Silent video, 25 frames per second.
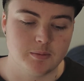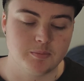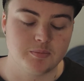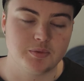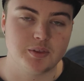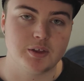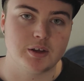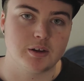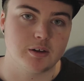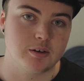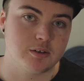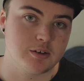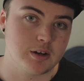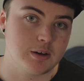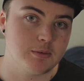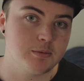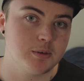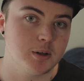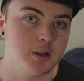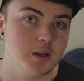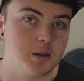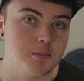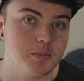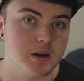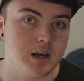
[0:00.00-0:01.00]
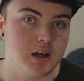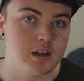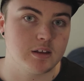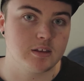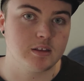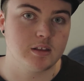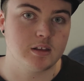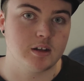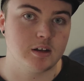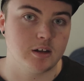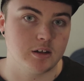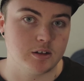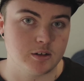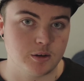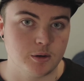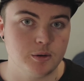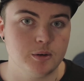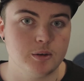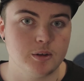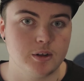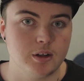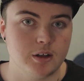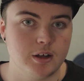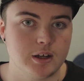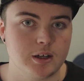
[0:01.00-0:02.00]
There are definitely parts that I
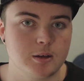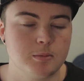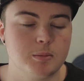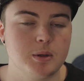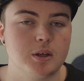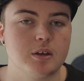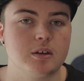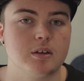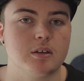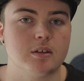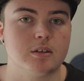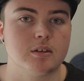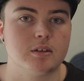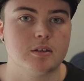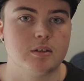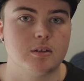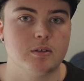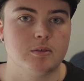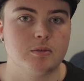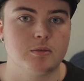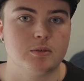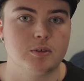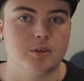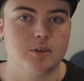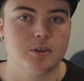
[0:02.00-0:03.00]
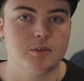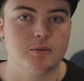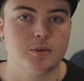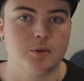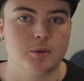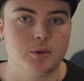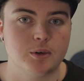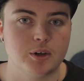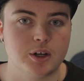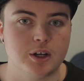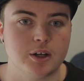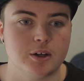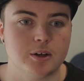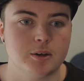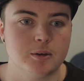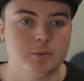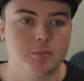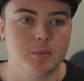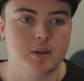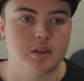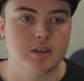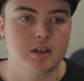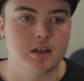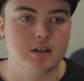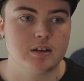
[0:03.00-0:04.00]
don't like because of dysphoria,
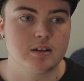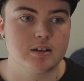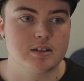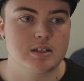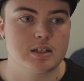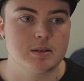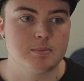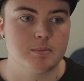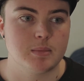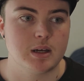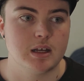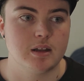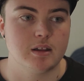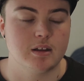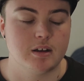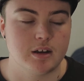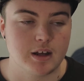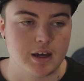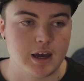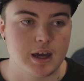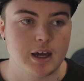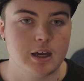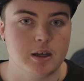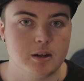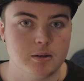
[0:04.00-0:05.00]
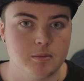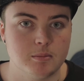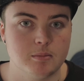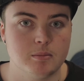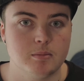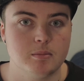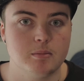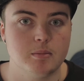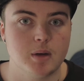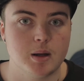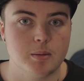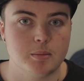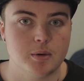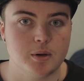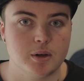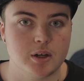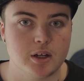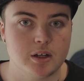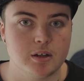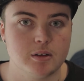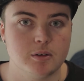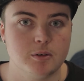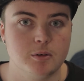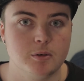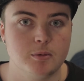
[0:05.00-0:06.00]
but that doesn't mean that I hate my
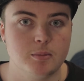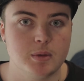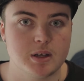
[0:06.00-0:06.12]
body or